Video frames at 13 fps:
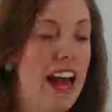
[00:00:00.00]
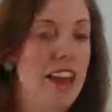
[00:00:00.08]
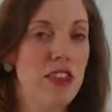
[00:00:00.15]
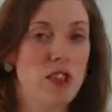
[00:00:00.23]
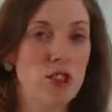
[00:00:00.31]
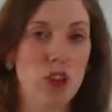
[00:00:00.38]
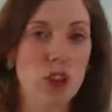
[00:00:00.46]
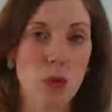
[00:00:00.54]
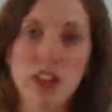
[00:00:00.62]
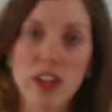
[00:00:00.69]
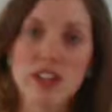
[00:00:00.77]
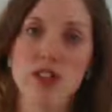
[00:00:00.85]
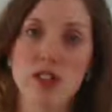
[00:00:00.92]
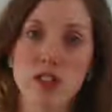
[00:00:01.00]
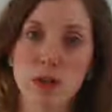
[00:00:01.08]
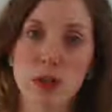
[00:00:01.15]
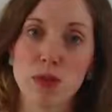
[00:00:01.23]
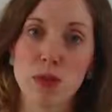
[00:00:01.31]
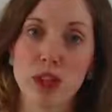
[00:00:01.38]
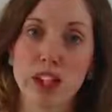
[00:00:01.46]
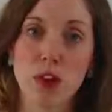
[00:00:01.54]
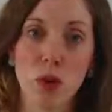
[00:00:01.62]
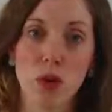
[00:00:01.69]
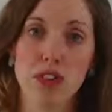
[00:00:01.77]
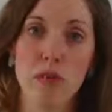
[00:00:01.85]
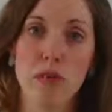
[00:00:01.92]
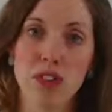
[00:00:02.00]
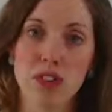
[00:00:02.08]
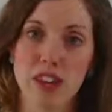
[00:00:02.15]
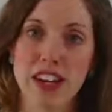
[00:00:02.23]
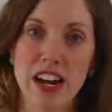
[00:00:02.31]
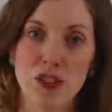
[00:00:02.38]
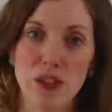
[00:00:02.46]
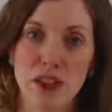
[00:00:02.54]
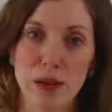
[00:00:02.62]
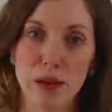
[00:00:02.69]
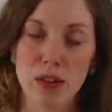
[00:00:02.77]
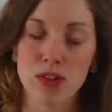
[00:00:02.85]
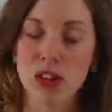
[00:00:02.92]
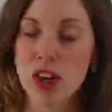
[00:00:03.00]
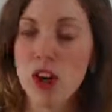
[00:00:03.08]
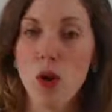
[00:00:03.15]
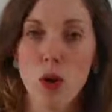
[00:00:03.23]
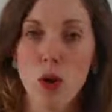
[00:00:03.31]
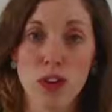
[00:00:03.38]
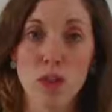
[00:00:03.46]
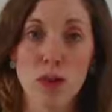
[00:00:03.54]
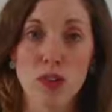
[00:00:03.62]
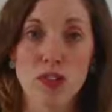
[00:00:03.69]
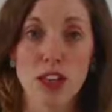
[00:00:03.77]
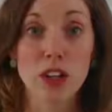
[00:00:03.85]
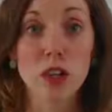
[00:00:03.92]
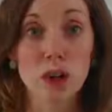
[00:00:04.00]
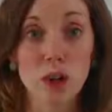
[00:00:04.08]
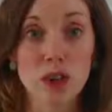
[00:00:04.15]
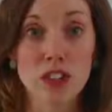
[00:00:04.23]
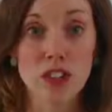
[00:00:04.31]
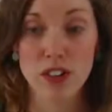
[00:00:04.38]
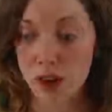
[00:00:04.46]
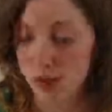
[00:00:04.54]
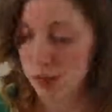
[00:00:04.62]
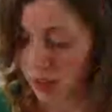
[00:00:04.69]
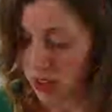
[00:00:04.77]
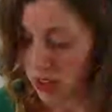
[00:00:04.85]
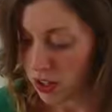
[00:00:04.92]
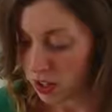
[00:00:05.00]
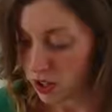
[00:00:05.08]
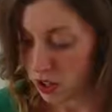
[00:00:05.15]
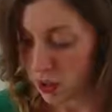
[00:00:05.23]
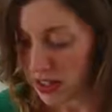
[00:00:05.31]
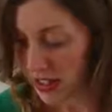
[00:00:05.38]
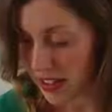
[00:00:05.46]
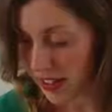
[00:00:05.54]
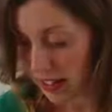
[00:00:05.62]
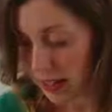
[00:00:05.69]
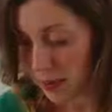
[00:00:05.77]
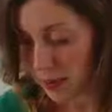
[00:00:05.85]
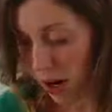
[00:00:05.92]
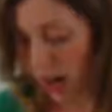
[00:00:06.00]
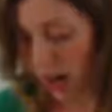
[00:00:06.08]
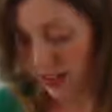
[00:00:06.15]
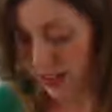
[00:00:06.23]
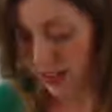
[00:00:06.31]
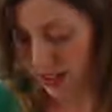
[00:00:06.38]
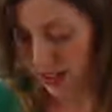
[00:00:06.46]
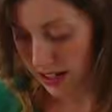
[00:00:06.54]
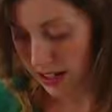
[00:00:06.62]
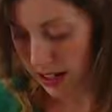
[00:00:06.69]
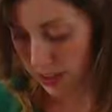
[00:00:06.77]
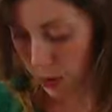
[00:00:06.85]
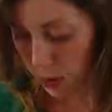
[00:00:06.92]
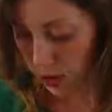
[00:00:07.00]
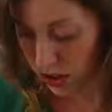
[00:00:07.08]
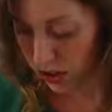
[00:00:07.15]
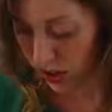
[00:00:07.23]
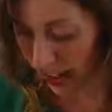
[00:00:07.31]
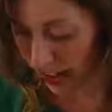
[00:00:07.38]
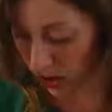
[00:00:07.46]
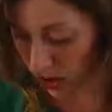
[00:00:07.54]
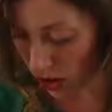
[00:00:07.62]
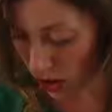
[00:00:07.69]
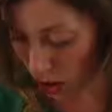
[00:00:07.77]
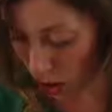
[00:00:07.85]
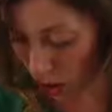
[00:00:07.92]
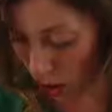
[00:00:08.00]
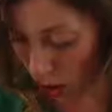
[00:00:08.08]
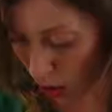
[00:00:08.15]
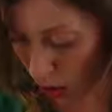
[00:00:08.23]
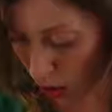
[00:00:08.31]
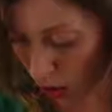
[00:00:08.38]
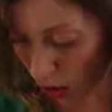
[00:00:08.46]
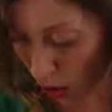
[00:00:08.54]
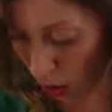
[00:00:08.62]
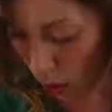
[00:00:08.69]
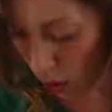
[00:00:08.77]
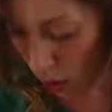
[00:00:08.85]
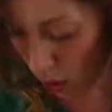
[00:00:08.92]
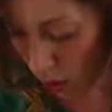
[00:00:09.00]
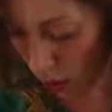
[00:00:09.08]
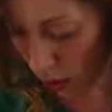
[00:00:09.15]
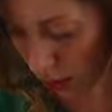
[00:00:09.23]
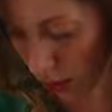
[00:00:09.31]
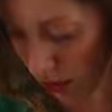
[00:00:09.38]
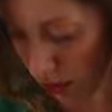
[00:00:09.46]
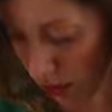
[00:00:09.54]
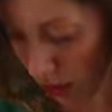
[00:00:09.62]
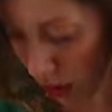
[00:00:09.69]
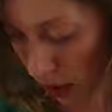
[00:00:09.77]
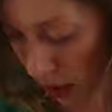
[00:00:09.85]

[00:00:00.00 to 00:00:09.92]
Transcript: And there's only one difference between whole numbers and natural numbers. Whole numbers include 0. So in the second box, I'm going to write whole for